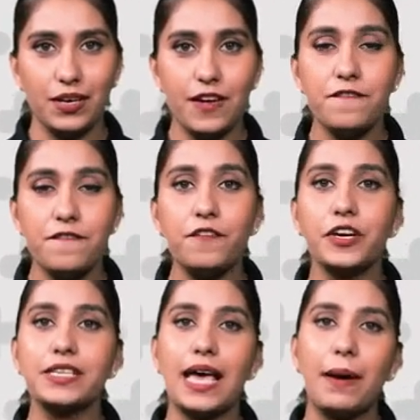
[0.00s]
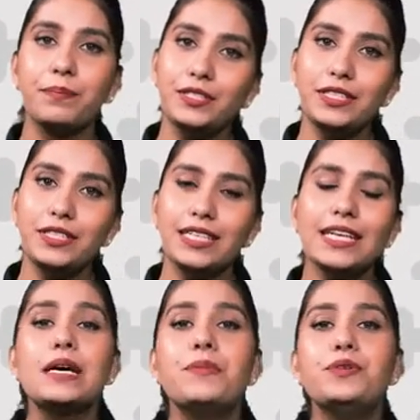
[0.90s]
For example,
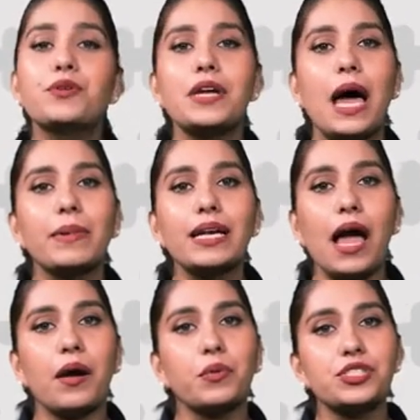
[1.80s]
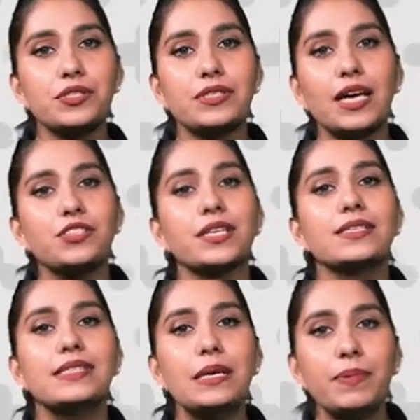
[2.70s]
programming languages such as
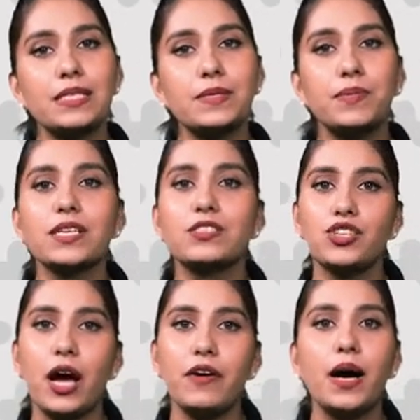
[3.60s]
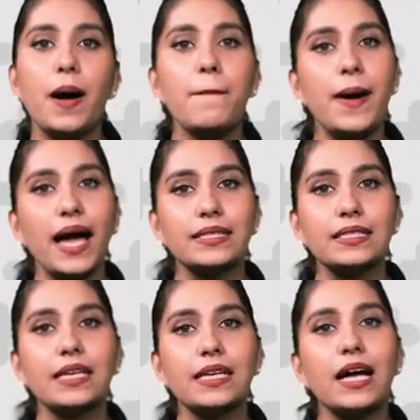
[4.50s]
C++, Java,
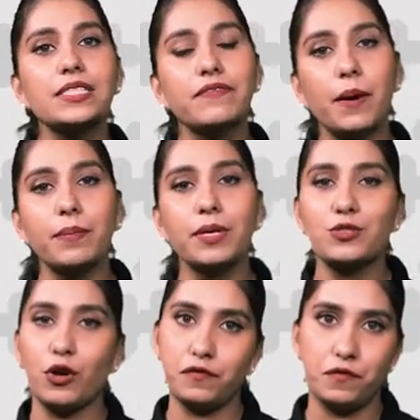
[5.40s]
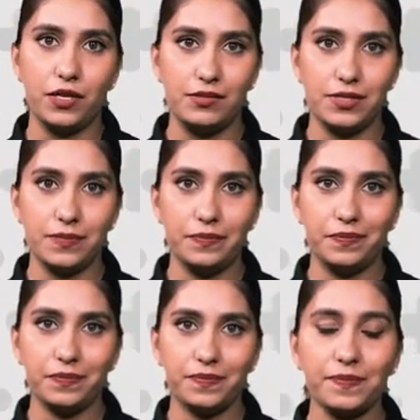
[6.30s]
Python are developing softwares.
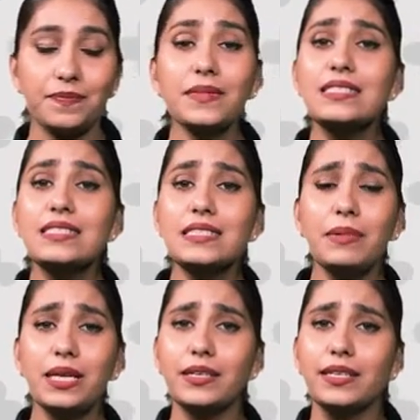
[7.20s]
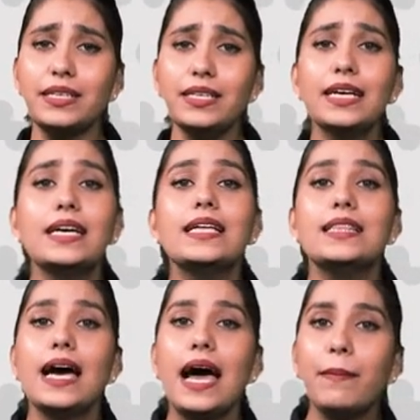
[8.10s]
Similarly,
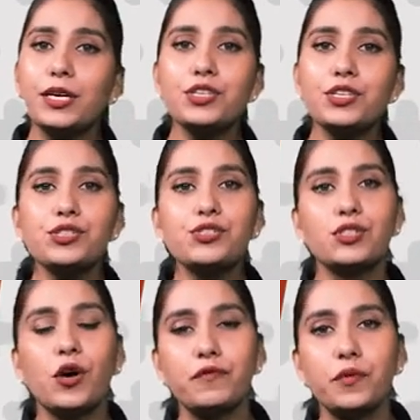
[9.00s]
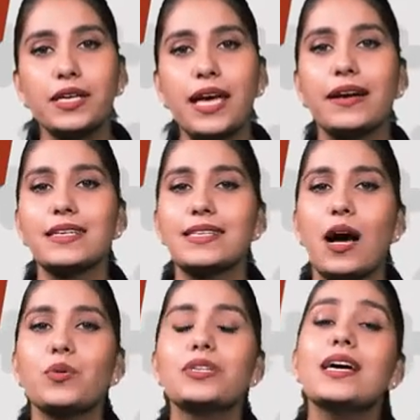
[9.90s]
the application software carries
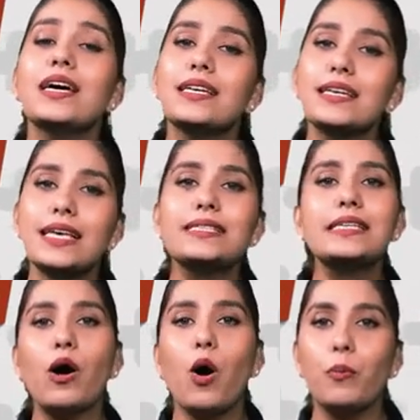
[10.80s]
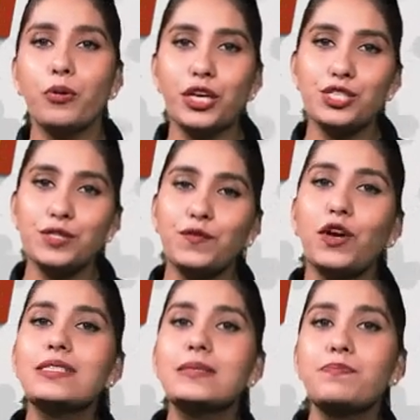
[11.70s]
out necessary operations for a
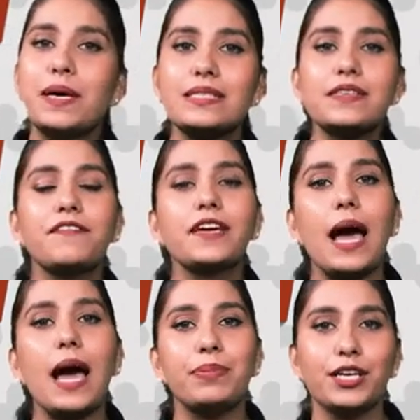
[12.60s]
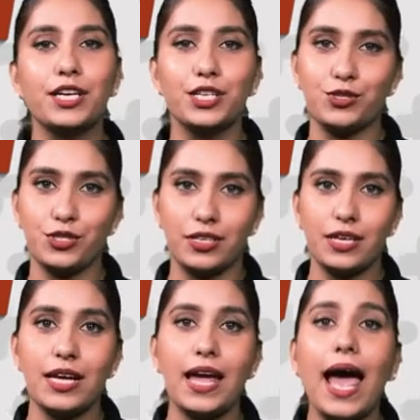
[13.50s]
specific application
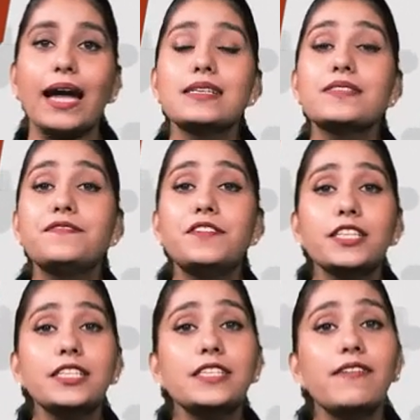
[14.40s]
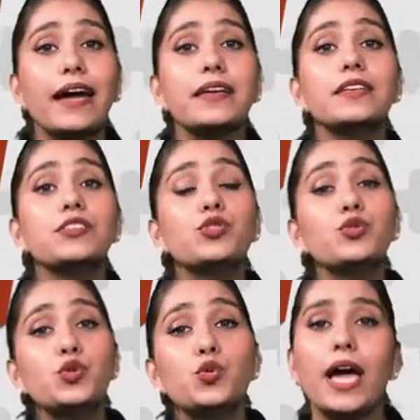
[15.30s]
and is further divided into
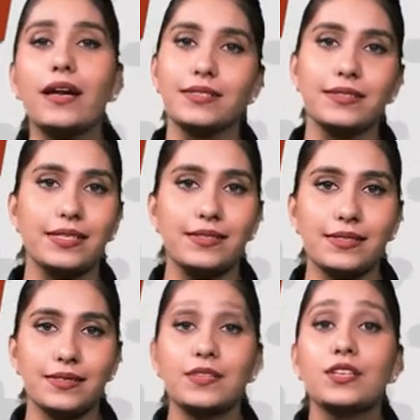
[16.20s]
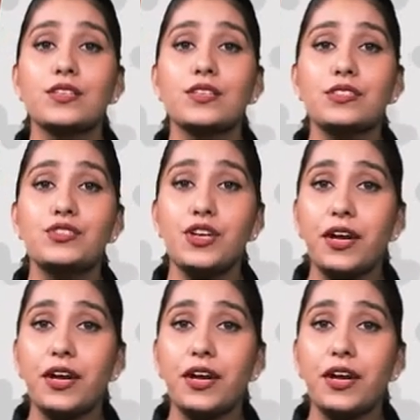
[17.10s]
two categories: general